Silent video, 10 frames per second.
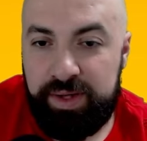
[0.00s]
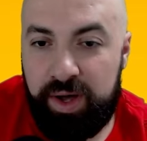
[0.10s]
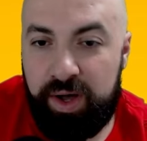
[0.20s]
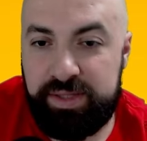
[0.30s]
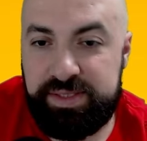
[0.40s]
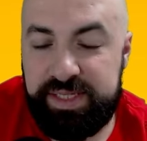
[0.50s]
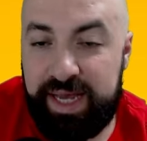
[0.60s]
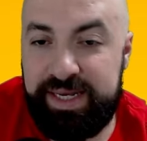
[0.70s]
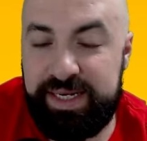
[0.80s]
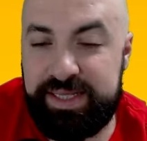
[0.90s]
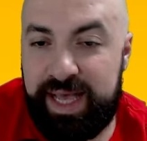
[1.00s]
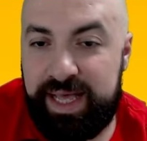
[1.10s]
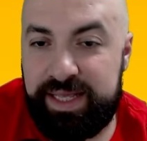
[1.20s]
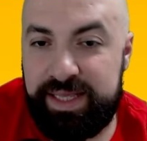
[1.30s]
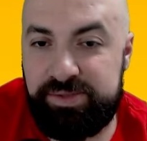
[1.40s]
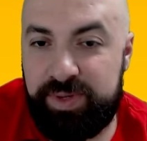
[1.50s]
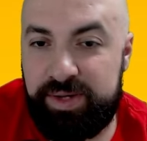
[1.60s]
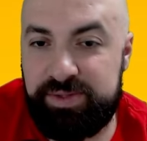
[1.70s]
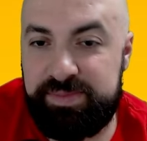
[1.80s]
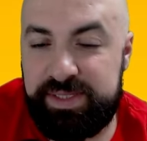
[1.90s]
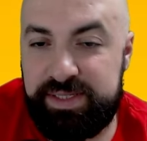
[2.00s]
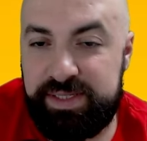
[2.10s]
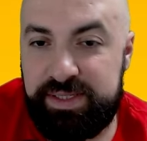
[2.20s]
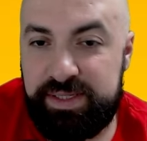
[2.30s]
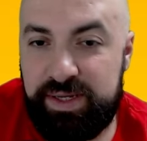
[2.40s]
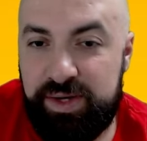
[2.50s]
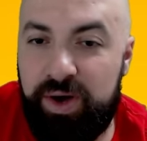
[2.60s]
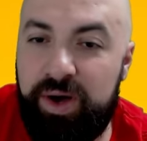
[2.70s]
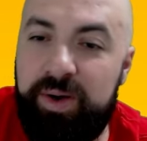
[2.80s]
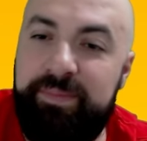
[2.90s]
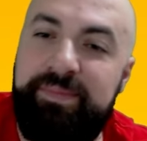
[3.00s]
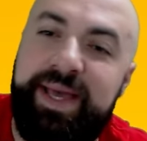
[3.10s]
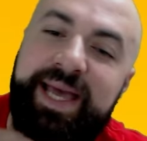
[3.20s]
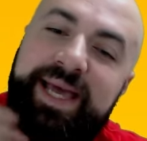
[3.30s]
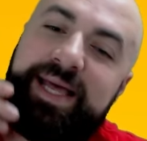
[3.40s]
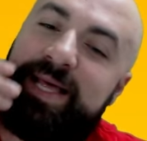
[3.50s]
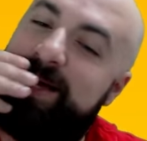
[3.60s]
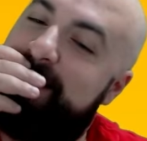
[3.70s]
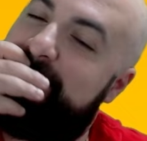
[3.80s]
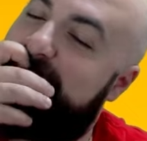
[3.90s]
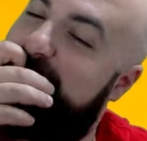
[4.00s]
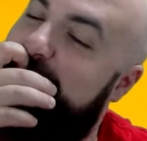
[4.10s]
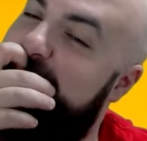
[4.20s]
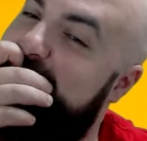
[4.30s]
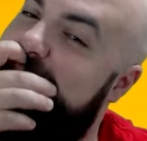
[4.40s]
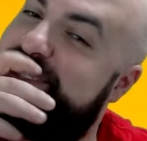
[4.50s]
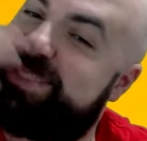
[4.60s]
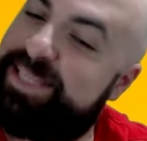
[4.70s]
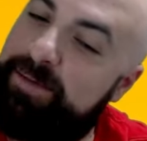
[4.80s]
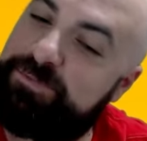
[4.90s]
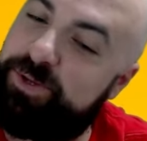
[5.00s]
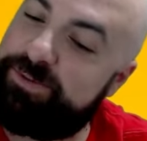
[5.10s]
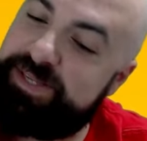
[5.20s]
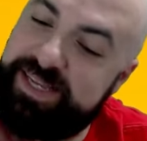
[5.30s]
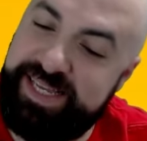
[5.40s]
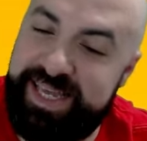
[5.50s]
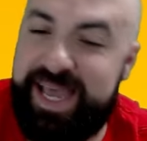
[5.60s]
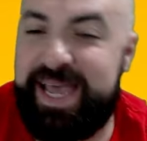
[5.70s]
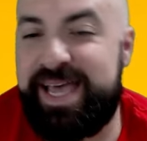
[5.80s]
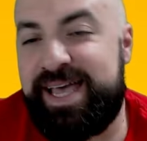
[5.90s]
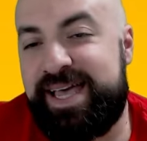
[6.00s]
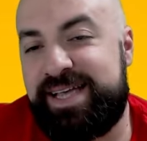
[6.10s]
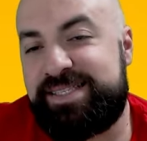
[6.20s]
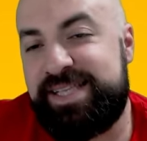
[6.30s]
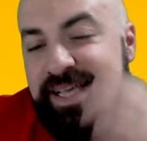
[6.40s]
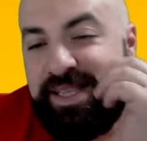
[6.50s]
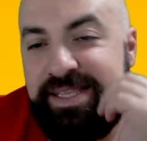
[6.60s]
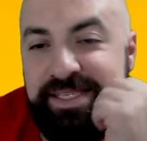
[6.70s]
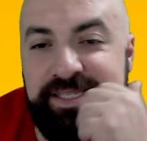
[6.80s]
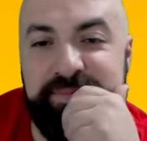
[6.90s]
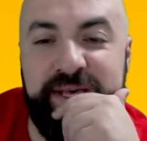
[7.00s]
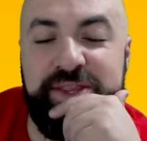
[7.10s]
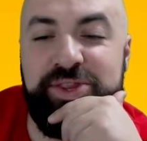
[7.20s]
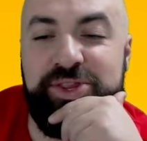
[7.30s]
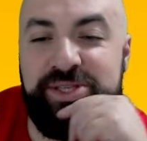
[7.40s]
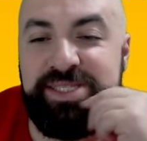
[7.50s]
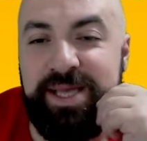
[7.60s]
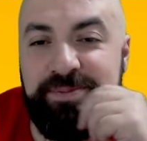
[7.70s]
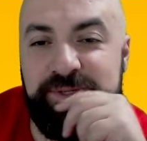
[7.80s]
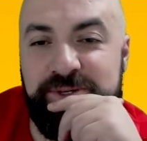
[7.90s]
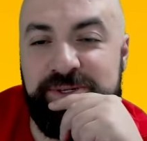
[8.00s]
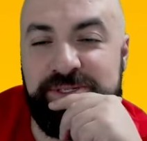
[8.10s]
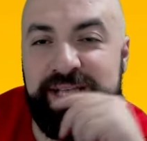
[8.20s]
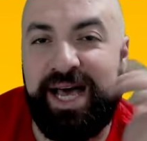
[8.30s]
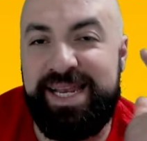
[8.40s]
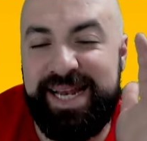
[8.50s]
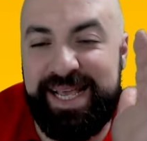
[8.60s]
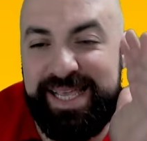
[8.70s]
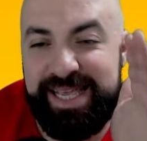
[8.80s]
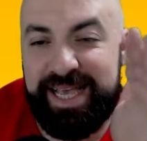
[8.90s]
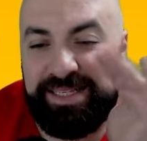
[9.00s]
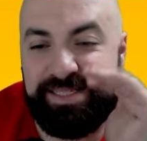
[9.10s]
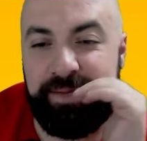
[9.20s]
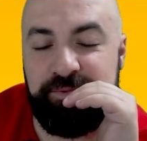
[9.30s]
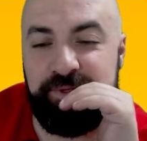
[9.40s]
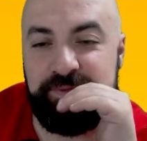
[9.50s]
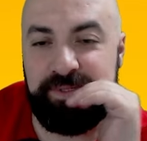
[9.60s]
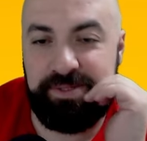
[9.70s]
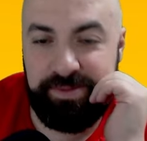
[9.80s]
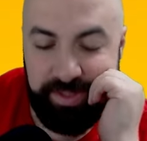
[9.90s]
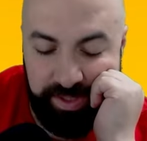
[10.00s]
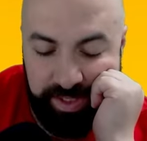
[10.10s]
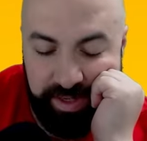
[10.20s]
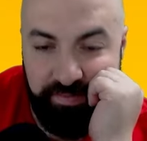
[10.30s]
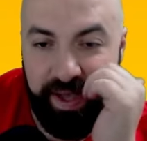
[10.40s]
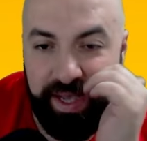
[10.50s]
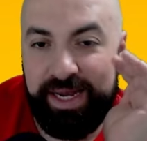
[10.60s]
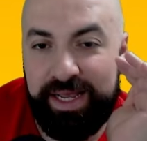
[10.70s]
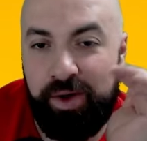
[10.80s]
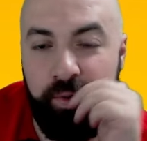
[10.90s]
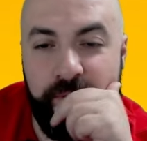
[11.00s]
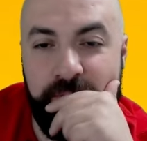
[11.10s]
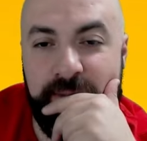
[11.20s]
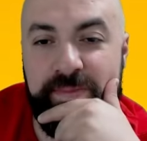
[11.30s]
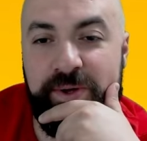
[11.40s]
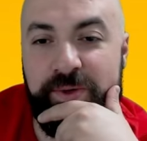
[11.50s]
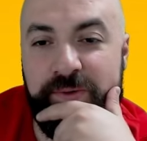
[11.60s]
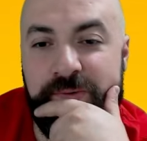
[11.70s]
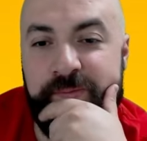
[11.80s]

Oh, see, I needed that. That's what I was missing. Oh, man. I need a Zapdos E X. This is my third Zapdos. I need an E X Zapdos. If I get it... Oh, Hypno.